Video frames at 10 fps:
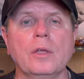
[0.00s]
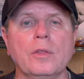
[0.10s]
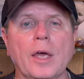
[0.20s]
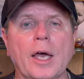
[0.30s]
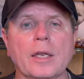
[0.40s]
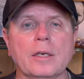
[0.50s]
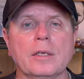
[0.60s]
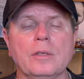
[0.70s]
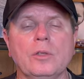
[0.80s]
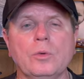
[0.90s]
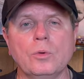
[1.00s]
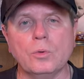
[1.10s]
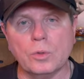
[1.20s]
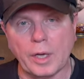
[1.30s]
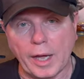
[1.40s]
that
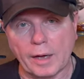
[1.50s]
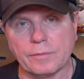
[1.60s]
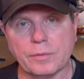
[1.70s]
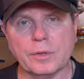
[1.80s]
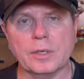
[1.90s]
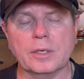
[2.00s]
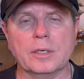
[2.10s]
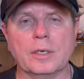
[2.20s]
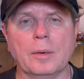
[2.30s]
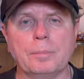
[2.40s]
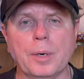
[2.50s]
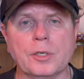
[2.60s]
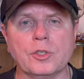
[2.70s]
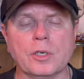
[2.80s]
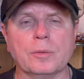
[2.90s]
you have a
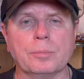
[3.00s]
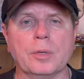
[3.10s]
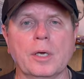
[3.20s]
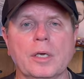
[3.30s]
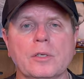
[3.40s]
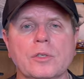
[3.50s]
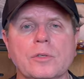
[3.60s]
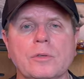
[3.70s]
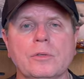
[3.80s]
budget in place